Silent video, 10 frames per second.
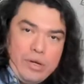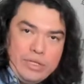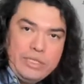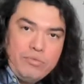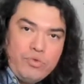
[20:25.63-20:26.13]

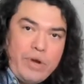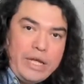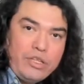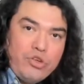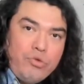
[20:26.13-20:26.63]
subtract
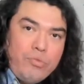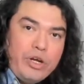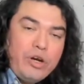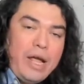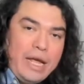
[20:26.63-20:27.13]
the
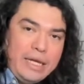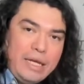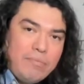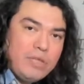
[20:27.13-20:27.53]
numerator and keep the